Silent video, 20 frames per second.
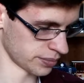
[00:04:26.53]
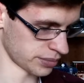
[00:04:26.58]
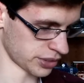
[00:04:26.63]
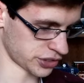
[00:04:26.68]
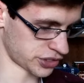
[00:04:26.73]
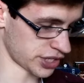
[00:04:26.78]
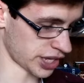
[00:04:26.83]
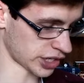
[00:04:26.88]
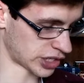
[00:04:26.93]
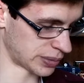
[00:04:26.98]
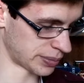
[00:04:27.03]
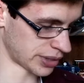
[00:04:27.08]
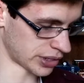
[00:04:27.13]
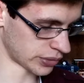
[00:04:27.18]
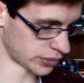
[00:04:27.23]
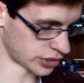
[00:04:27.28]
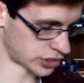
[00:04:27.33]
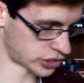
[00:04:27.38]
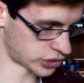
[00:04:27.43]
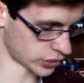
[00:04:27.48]
Best
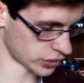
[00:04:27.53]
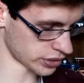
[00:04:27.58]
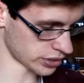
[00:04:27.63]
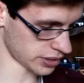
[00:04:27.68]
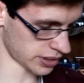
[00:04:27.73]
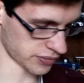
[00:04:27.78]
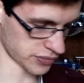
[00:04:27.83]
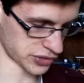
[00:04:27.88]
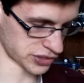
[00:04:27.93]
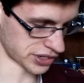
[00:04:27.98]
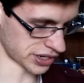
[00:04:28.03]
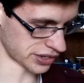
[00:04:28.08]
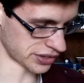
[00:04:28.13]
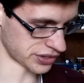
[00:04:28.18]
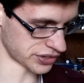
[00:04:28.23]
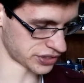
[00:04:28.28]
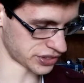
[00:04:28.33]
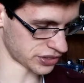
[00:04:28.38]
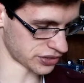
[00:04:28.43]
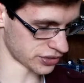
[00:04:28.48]
Documentary Short, haven't seen any
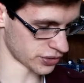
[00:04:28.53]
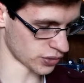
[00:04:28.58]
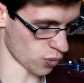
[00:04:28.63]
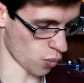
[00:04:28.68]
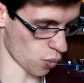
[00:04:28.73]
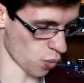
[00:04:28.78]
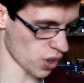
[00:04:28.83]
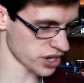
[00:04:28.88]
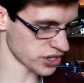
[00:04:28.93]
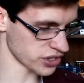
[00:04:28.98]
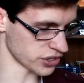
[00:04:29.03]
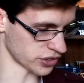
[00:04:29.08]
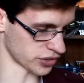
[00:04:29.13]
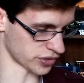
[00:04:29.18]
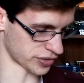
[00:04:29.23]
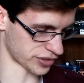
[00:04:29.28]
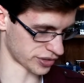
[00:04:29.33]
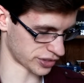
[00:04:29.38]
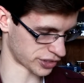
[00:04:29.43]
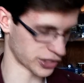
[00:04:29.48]
of these either. White
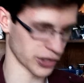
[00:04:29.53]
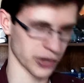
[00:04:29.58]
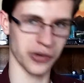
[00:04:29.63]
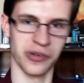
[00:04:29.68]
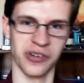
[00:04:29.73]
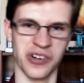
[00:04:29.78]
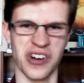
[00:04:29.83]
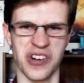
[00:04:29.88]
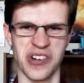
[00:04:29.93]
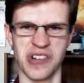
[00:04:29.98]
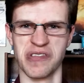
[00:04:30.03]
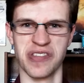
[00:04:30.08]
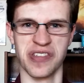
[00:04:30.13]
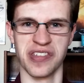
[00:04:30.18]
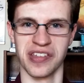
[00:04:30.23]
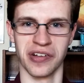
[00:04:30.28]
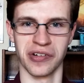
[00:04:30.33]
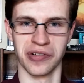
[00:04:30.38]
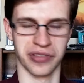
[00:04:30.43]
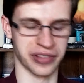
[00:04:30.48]
Earth, let's go
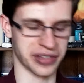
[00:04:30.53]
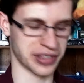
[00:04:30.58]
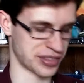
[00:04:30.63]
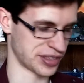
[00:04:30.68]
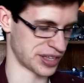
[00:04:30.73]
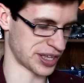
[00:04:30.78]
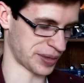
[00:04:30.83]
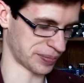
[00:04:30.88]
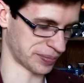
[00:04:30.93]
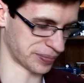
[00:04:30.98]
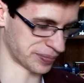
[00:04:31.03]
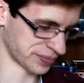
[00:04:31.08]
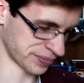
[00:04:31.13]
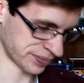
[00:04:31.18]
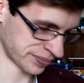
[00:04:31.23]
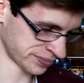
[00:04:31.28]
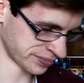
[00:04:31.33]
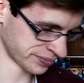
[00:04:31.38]
earthly theme.